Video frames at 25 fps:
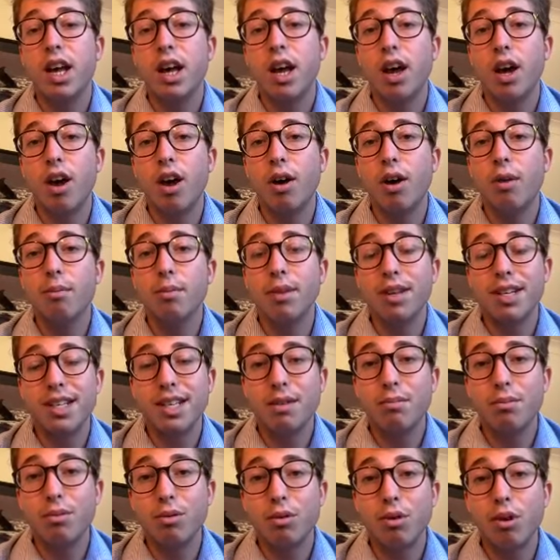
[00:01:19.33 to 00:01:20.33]
a
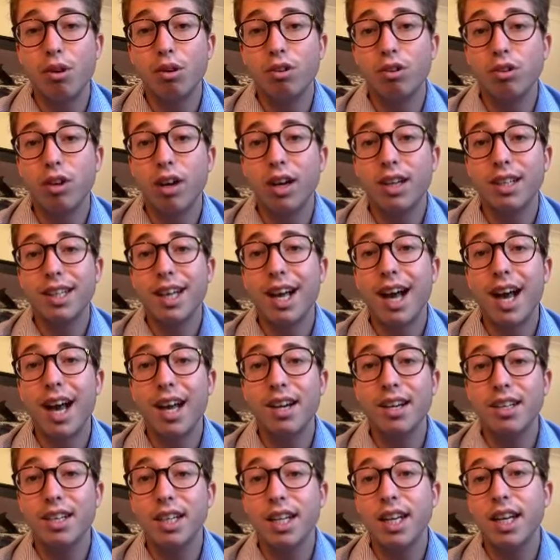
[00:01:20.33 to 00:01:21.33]
simple contract and
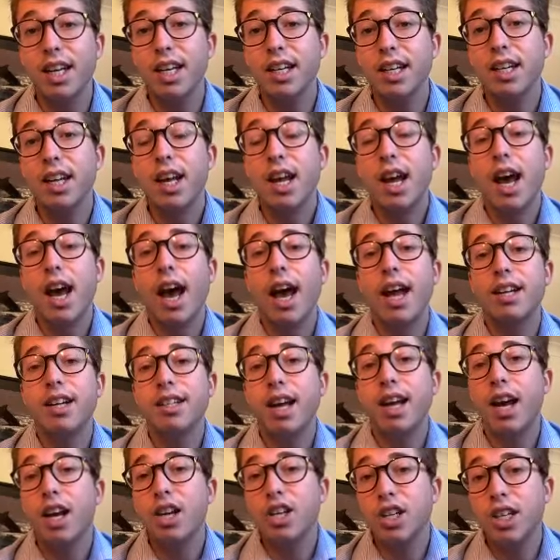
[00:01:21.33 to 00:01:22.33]
a deed, and
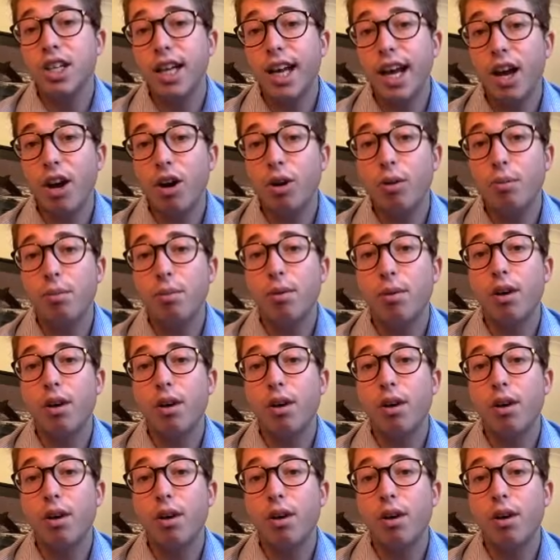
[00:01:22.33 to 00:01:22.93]
to actually help